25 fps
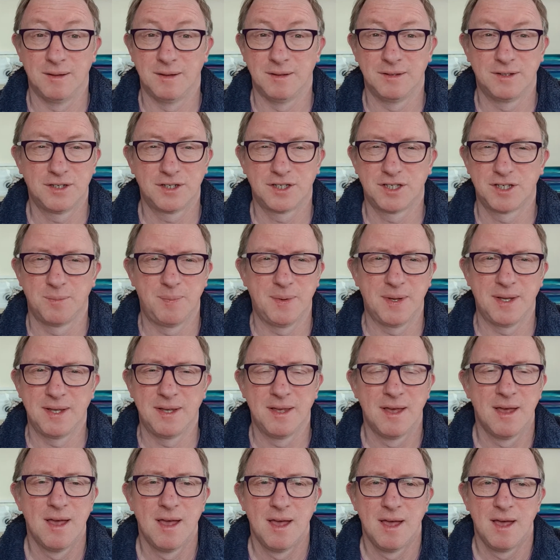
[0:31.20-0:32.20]
just to
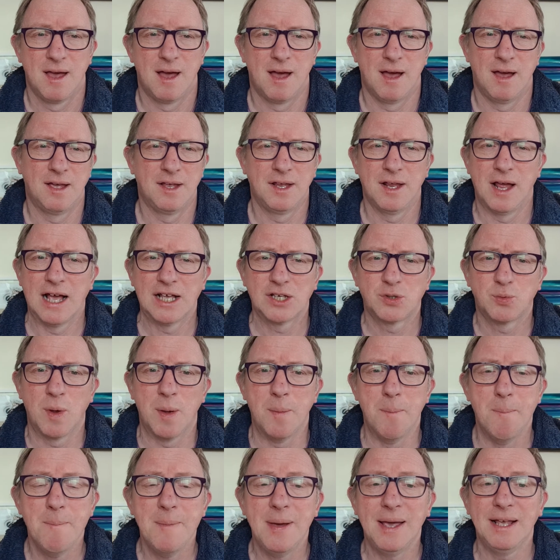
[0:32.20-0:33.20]
be, as we
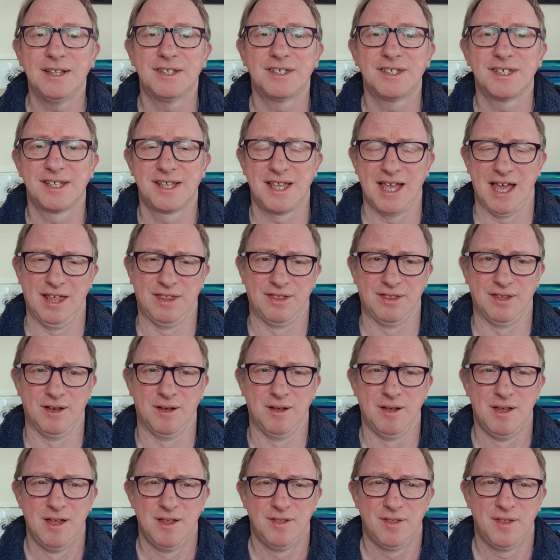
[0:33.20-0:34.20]
meet together,
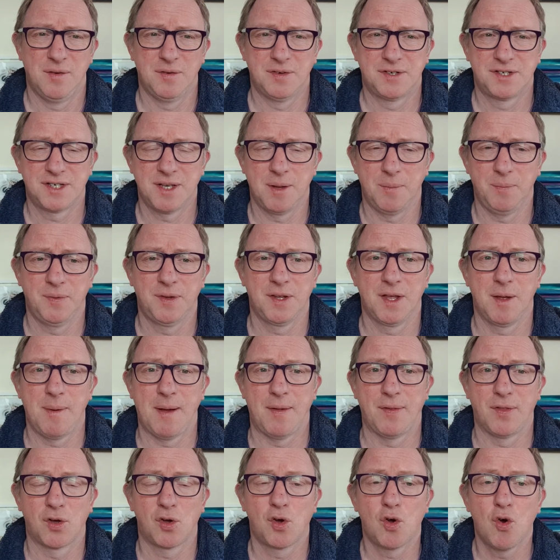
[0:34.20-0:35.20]
there is something
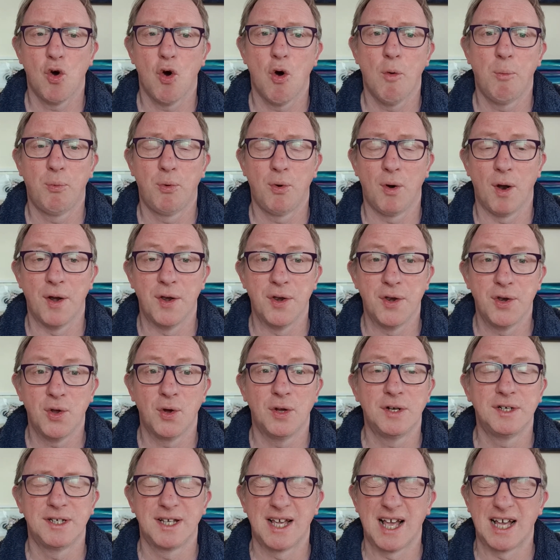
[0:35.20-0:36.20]
about the corporate
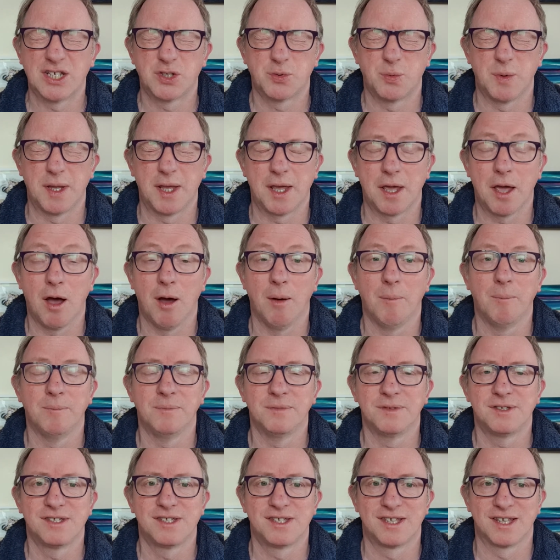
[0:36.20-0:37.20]
anointing as we come
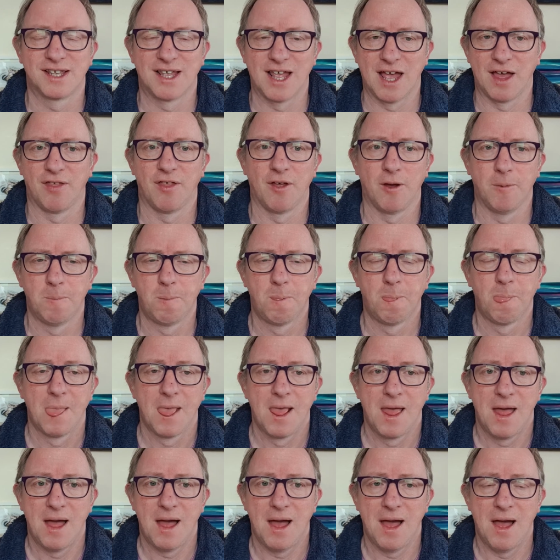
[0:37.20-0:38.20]
together.
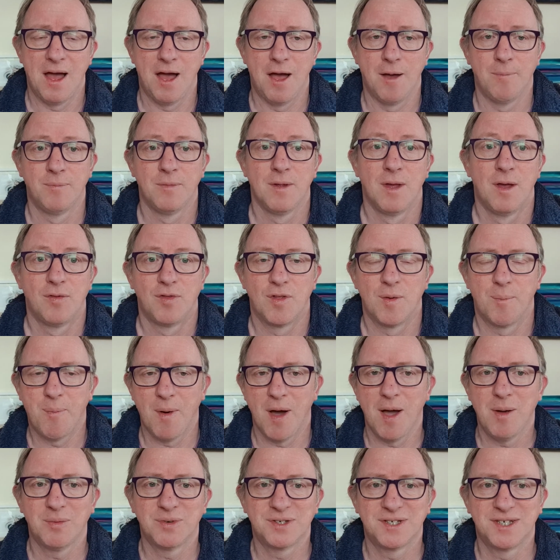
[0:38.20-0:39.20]
The
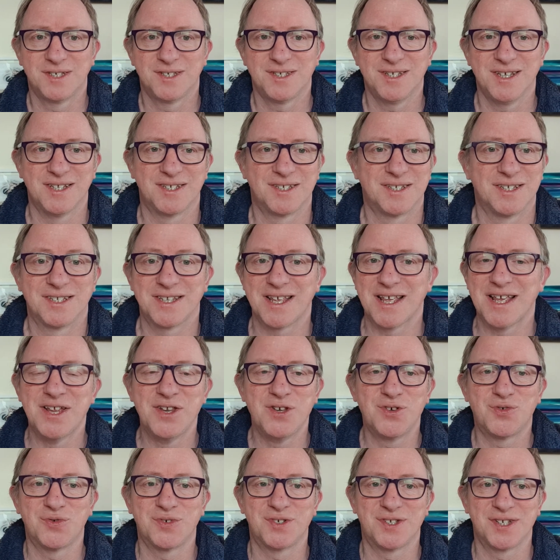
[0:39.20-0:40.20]
Bible says this, it's
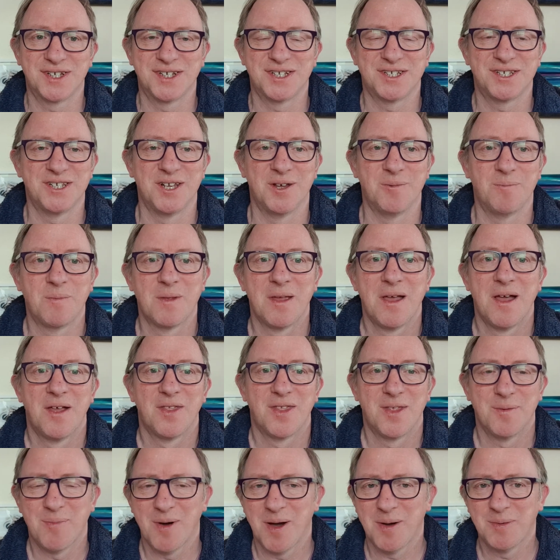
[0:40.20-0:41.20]
interesting, isn't it?
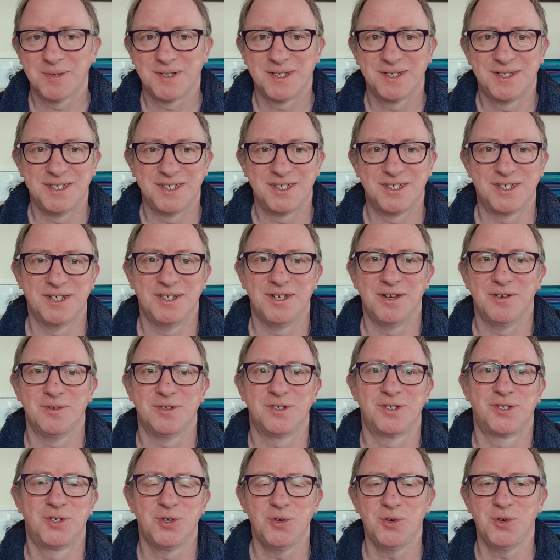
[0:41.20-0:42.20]
The Bible says this, you know,
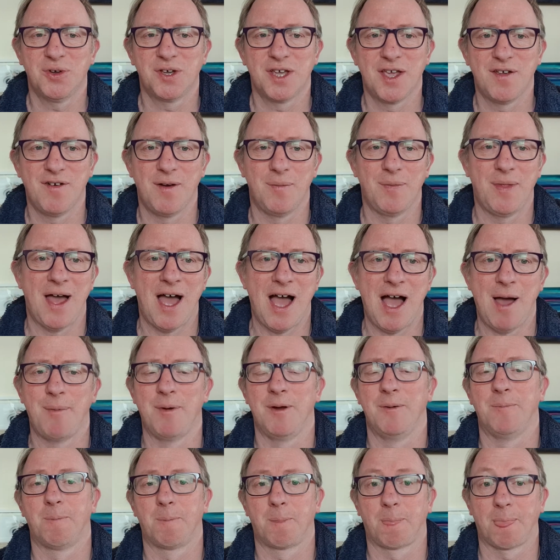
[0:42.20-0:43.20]
it's do not give up the
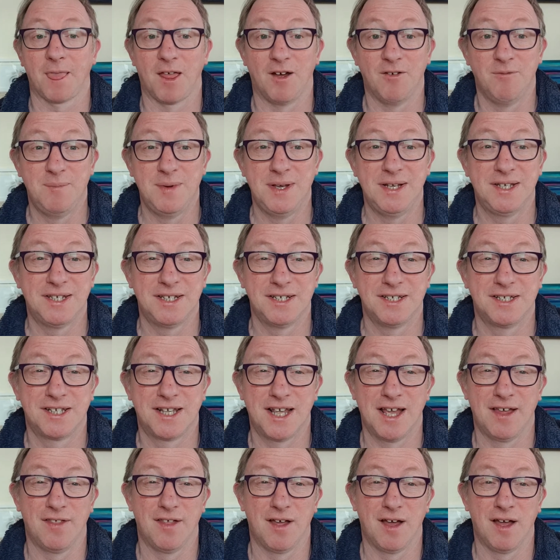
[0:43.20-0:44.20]
habit of meeting
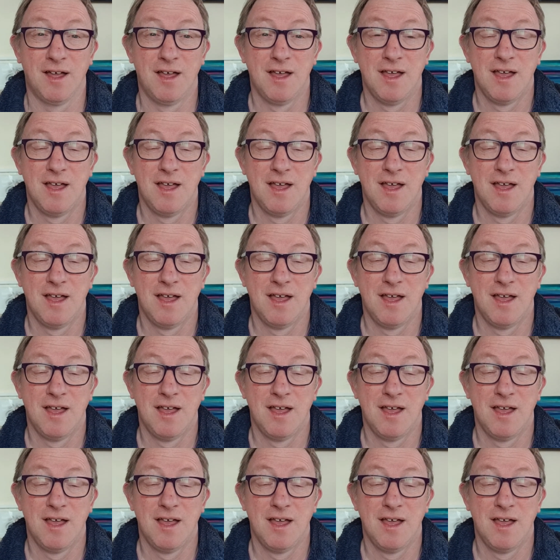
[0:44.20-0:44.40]
together.